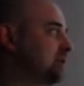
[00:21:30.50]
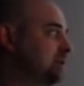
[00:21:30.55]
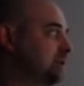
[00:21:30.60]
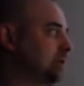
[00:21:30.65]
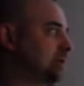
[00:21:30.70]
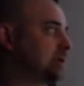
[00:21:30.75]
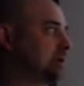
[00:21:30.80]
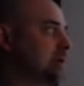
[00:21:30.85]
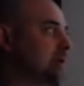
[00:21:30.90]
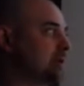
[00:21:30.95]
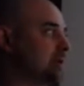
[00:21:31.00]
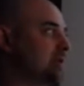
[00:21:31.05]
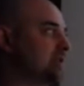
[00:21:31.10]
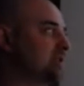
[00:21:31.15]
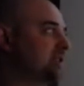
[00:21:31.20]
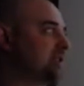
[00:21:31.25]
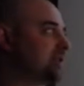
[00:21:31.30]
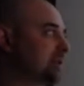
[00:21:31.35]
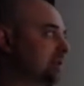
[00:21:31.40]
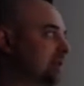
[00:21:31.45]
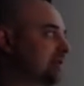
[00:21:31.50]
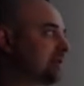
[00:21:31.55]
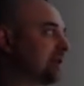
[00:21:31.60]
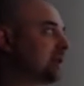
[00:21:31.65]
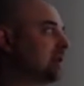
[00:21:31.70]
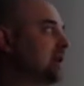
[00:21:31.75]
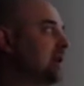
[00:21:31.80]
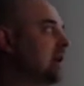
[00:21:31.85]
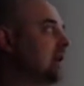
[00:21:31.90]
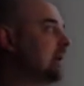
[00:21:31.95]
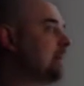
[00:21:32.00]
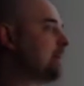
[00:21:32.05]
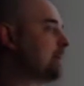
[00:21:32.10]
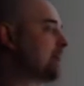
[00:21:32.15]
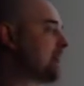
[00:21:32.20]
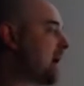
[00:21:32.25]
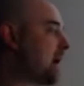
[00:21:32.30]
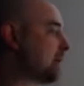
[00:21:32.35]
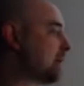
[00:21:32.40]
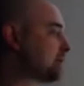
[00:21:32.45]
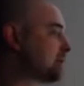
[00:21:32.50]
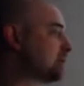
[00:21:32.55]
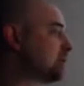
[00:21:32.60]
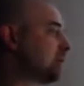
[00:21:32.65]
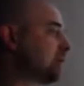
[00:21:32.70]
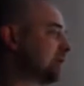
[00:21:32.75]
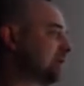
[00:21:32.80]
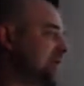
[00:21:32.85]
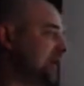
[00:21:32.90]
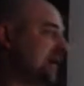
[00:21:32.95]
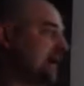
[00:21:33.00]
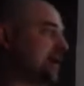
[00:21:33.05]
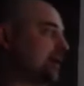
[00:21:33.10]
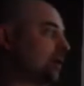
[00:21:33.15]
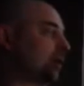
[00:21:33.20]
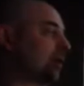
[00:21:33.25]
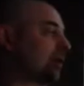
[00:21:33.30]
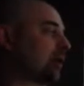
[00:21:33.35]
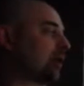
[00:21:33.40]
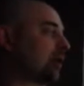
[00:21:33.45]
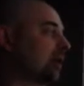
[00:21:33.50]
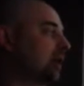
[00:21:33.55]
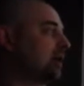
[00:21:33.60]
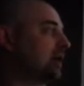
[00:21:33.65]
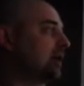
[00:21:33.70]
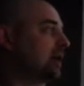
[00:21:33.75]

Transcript: can clearly see the liver. Now let's look at the aorta.